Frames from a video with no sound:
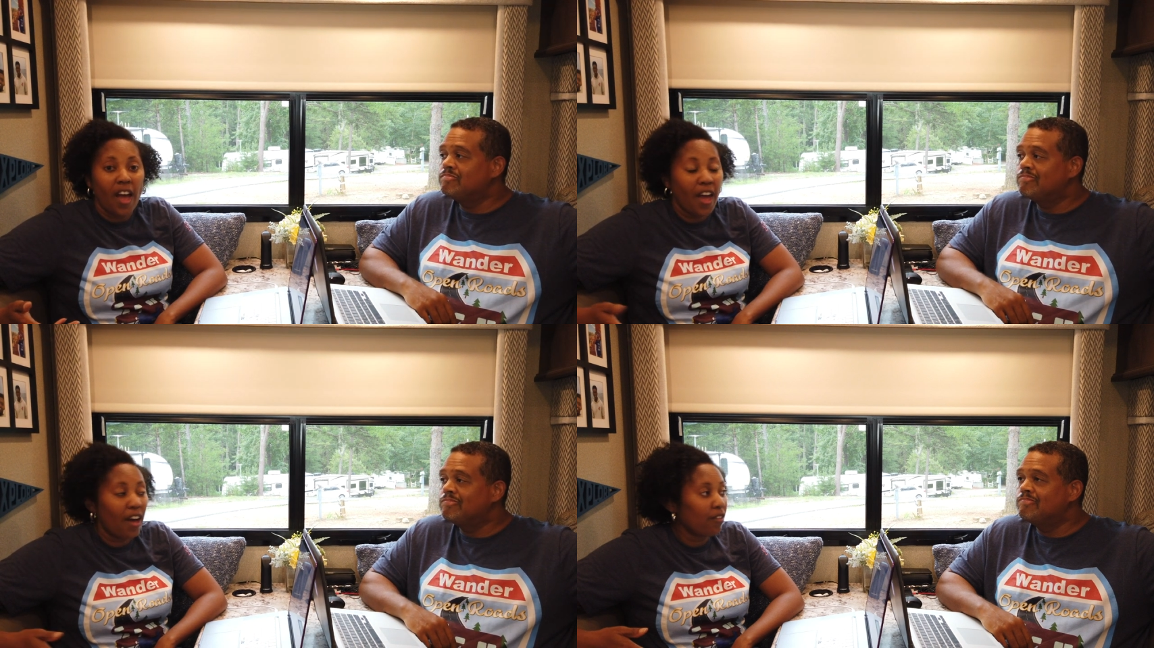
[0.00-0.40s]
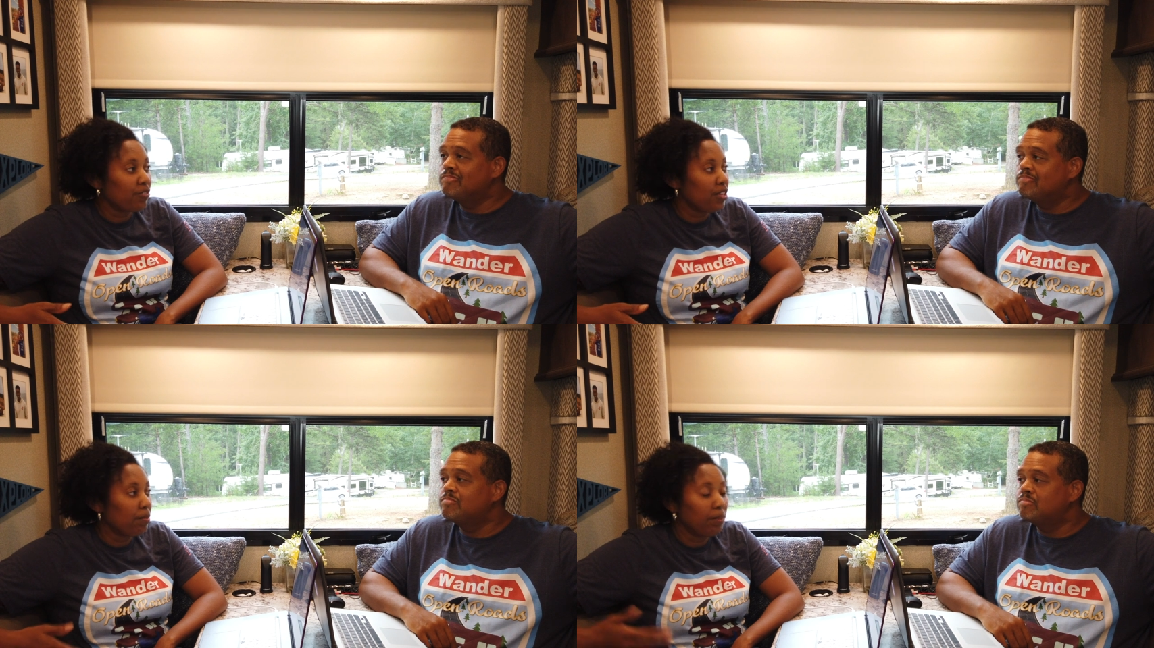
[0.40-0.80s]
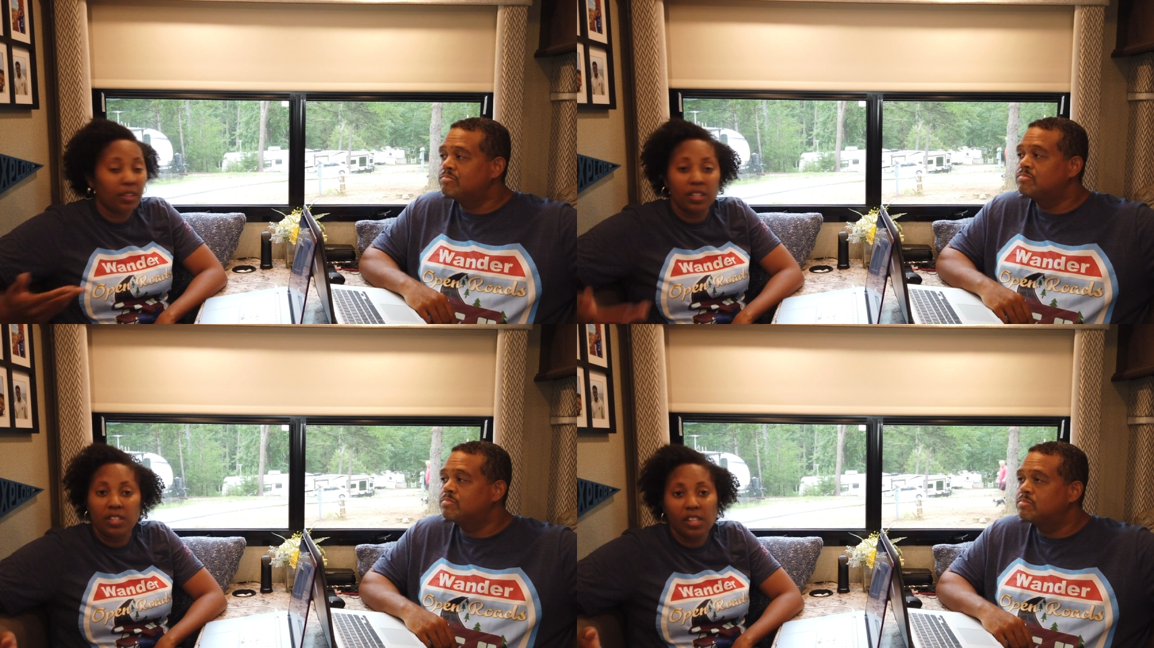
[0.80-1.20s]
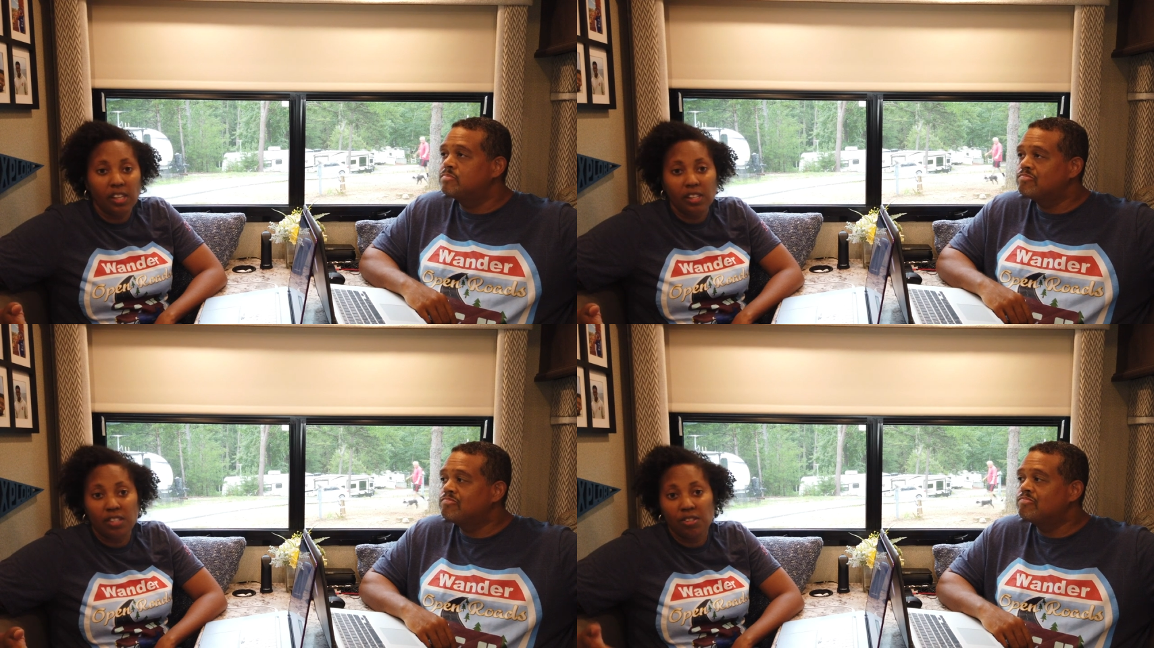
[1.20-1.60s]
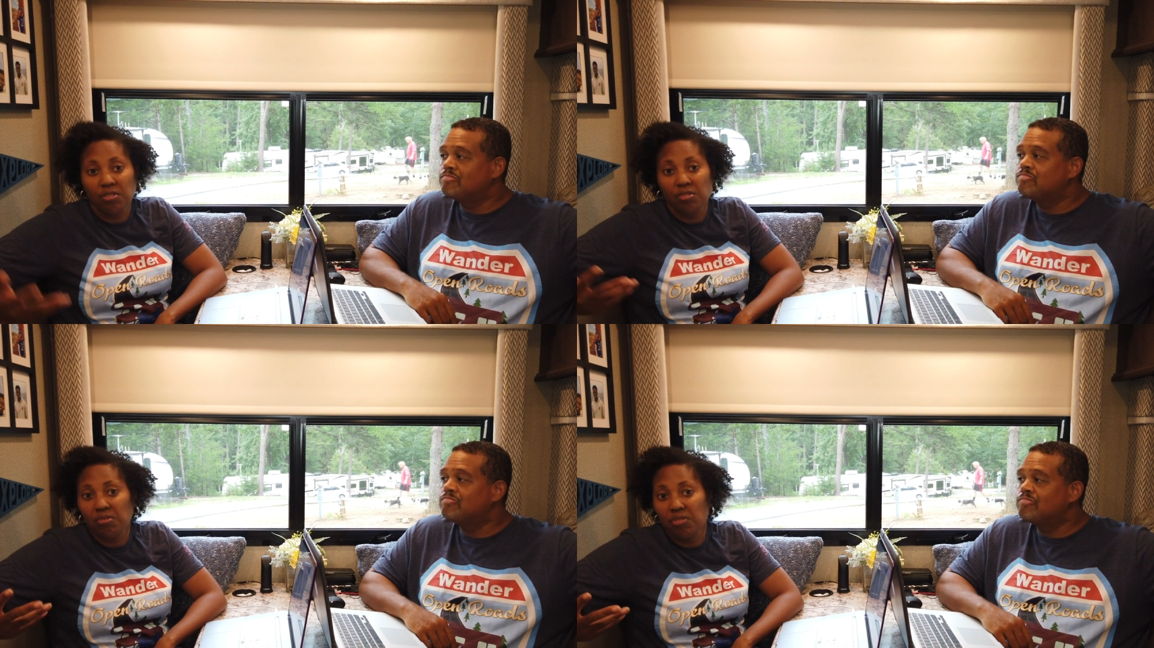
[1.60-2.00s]
Speaker 1: have the ability
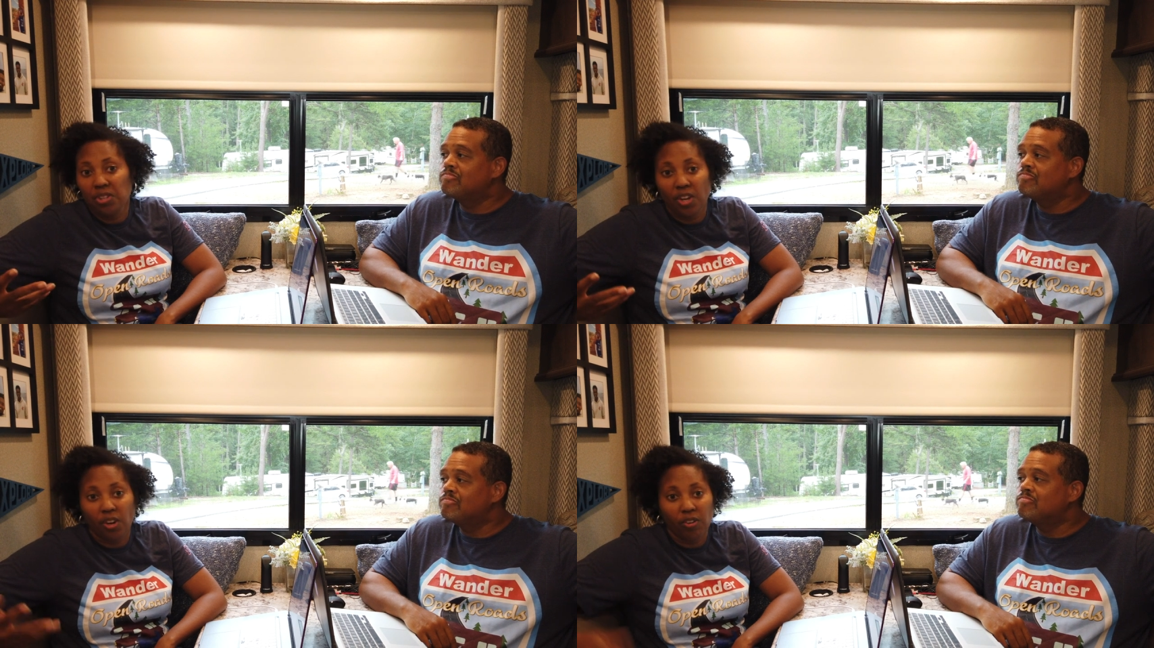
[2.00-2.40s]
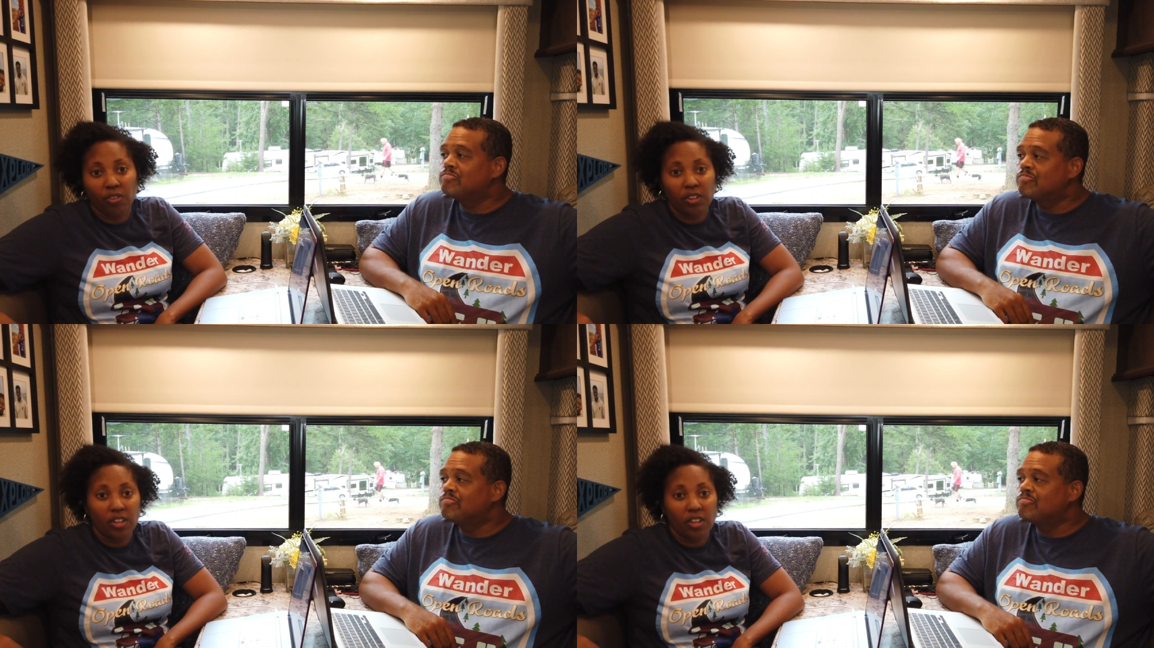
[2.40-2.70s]
to, you know,